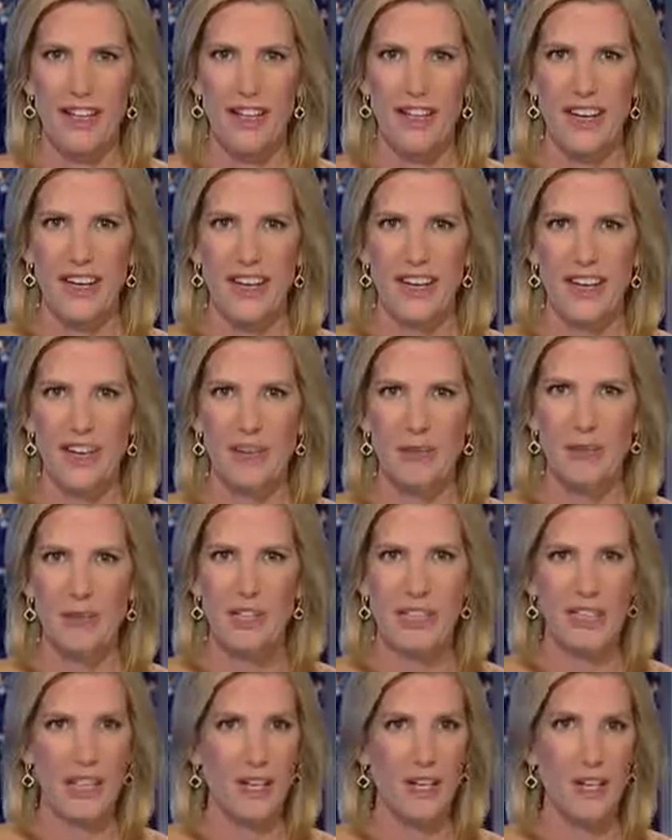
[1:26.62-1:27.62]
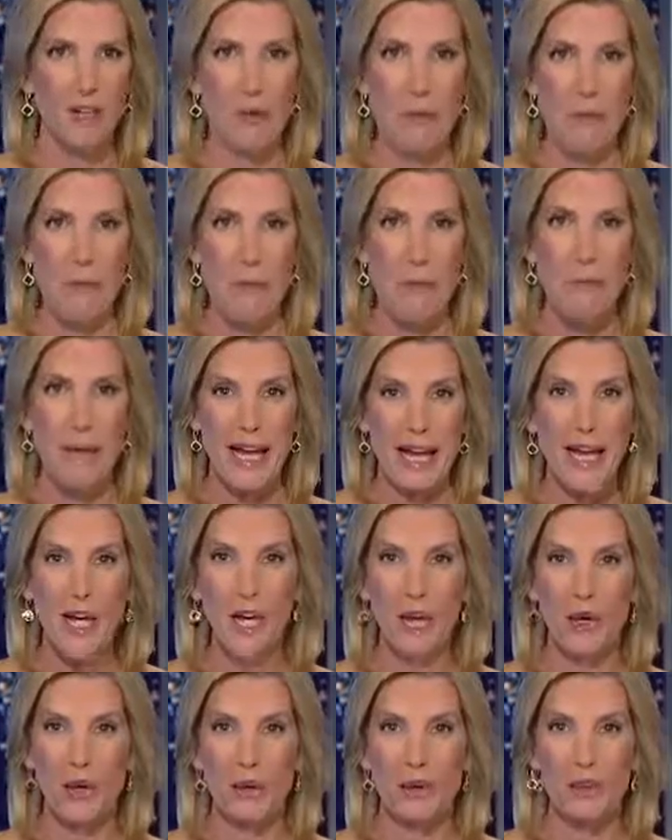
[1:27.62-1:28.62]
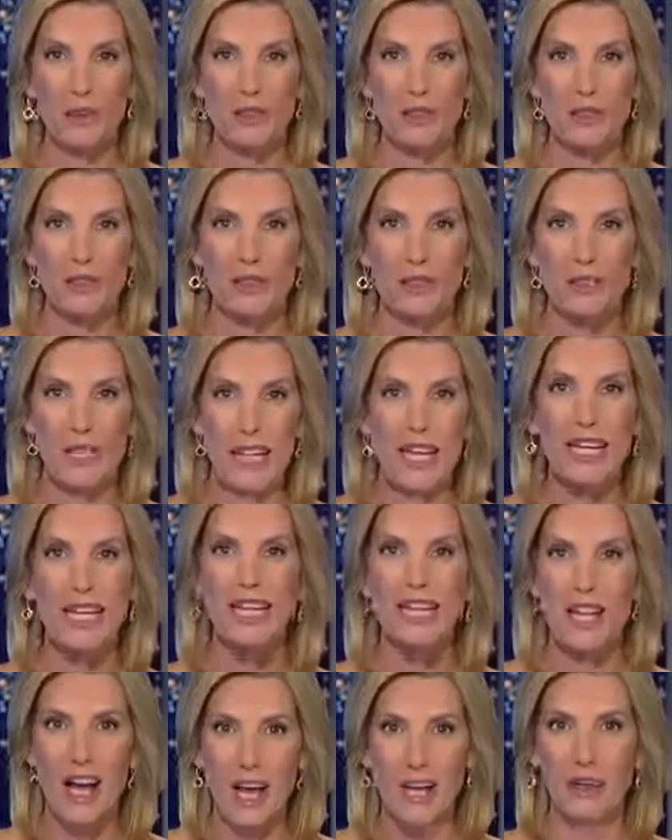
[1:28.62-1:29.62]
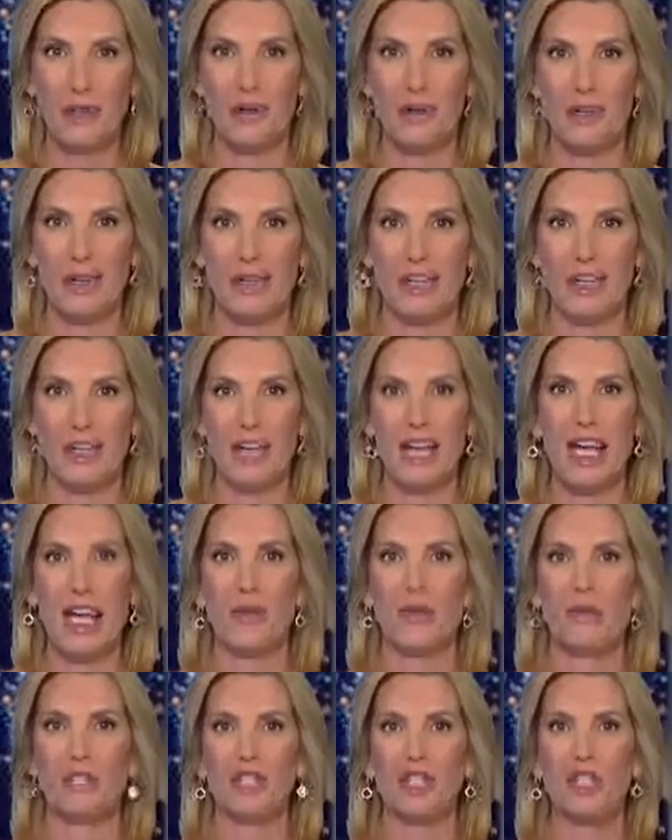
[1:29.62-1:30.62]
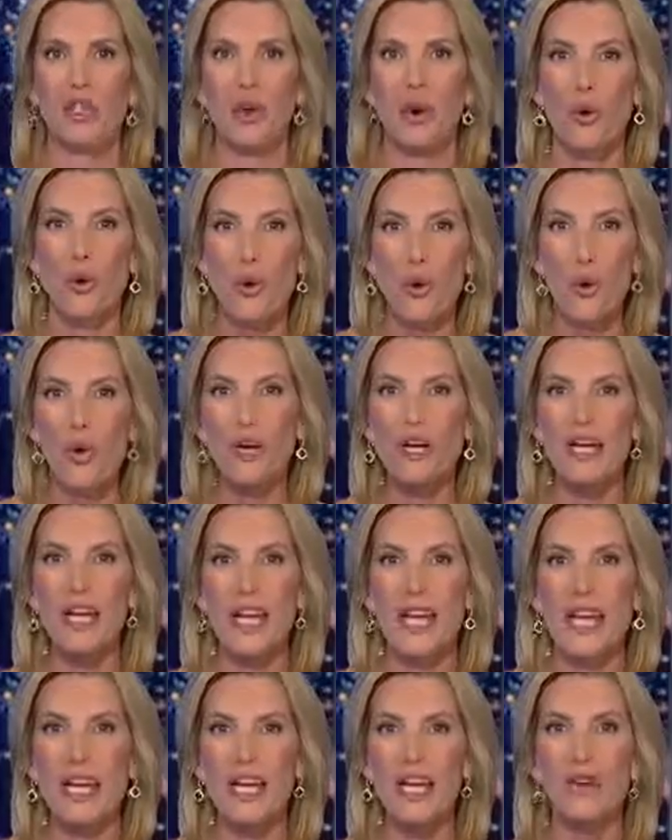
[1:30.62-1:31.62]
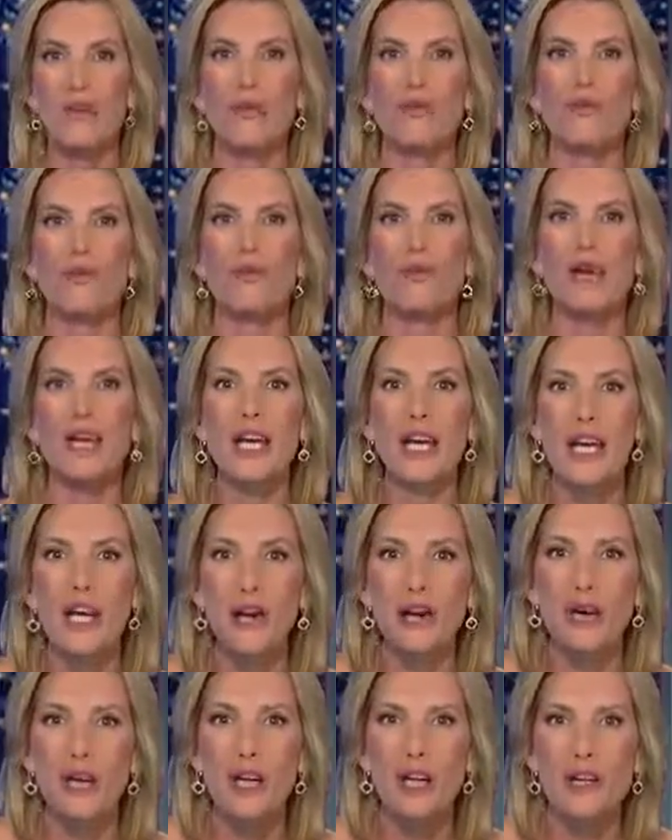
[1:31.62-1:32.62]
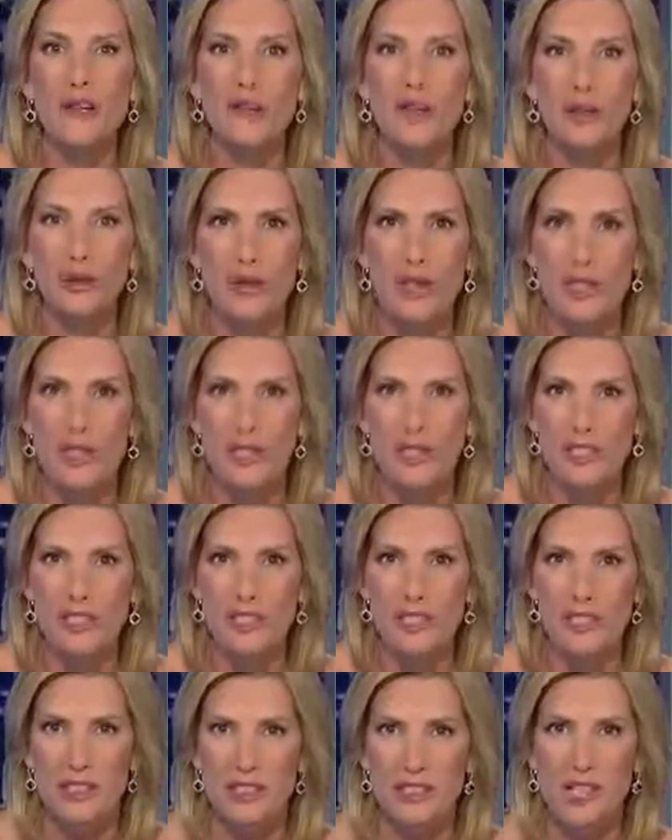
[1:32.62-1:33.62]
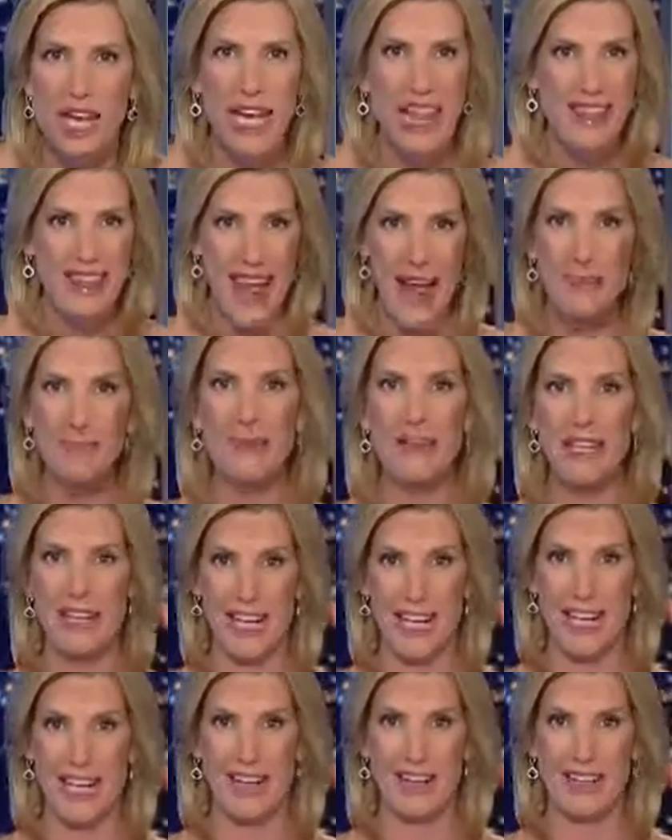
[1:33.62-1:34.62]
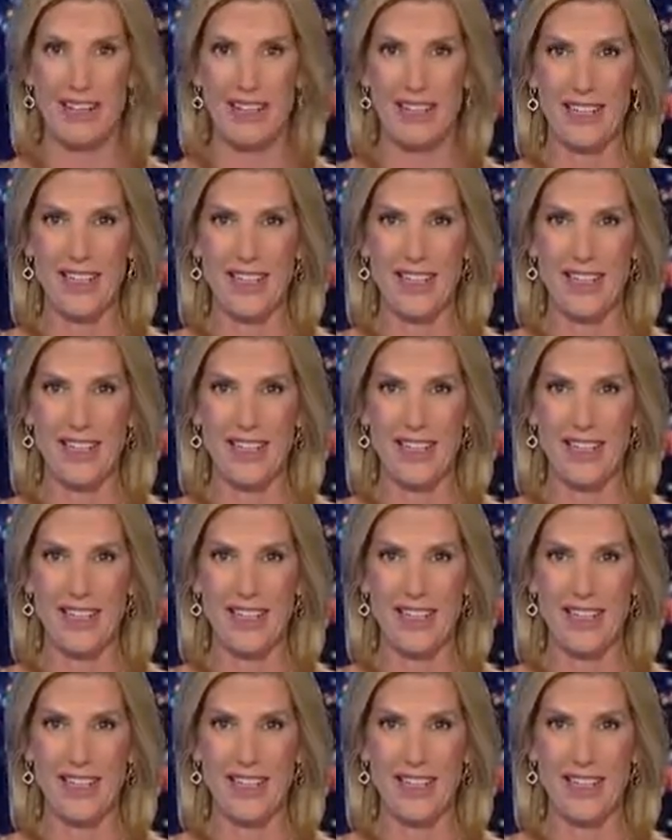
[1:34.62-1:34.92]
And let me tell you, bingo, like clockwork, it was a coordinated re-airing of the grievances. That began